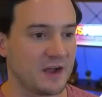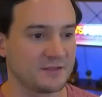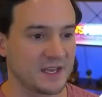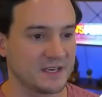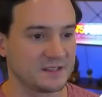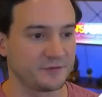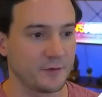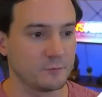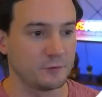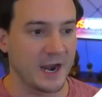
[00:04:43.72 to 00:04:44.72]
out that it is
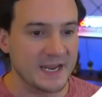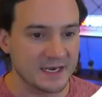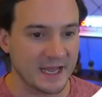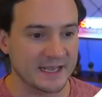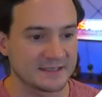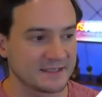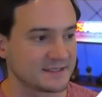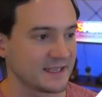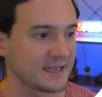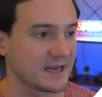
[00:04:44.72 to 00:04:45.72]
from Reddit. I guess
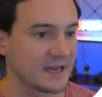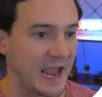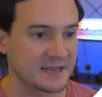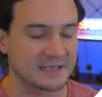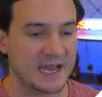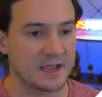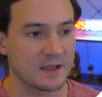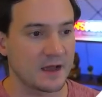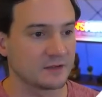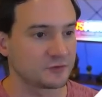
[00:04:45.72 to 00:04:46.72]
it's like an
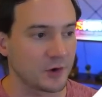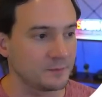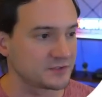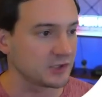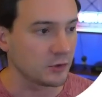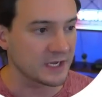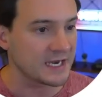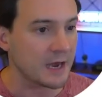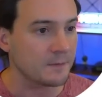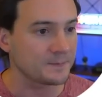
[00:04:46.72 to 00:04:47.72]
anti-Trump slogan
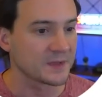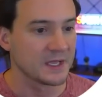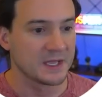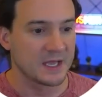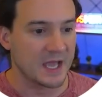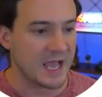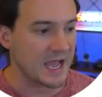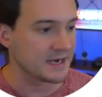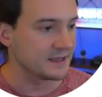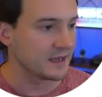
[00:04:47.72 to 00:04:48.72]
now. And